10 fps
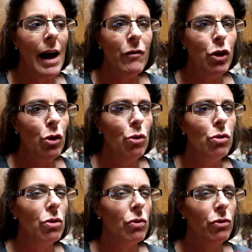have
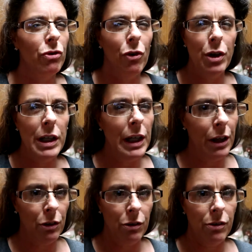used for
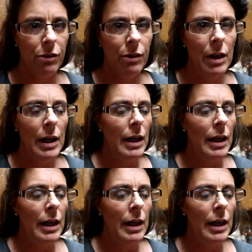years